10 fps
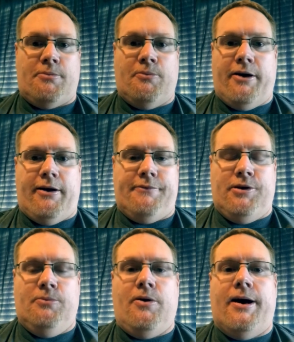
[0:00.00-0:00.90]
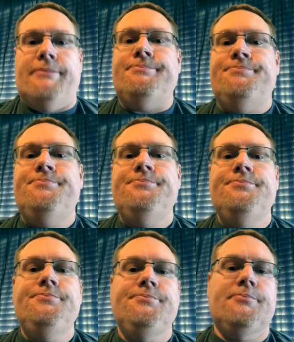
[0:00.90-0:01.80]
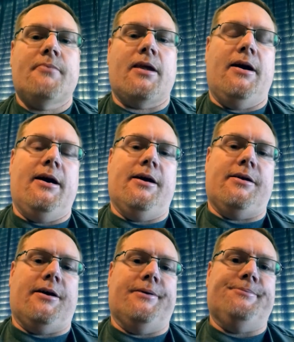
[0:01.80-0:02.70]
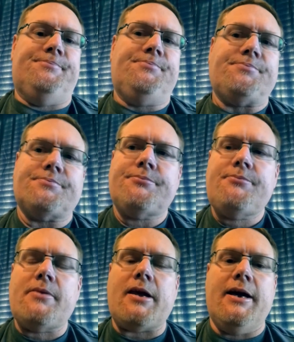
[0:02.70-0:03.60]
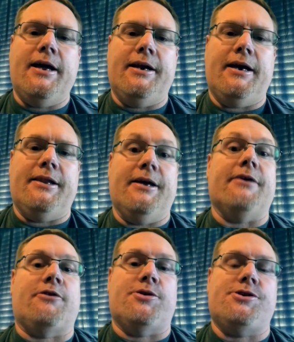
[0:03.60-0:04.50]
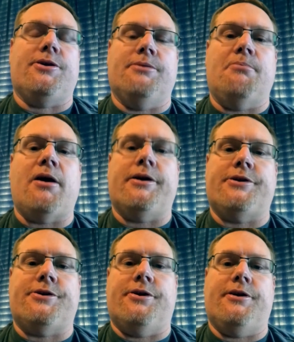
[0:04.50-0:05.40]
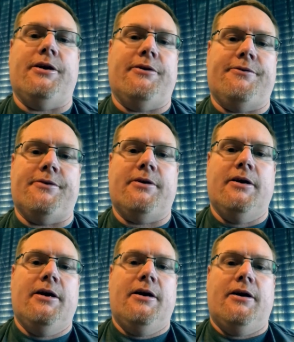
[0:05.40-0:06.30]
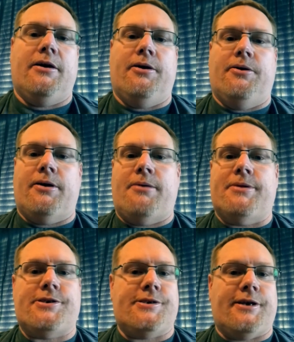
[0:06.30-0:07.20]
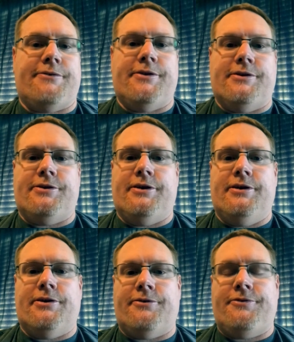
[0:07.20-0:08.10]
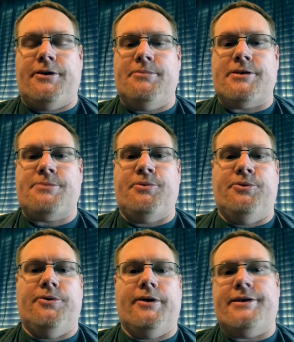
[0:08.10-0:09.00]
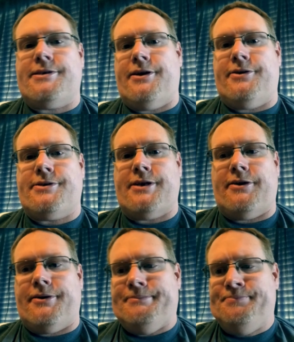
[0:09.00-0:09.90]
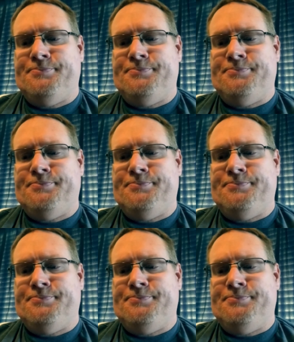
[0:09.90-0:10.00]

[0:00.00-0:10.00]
from wherever you want, and um, and and then of course you can monitor, you know, it, uh, how much is left in the in your filament spool, etc., etc.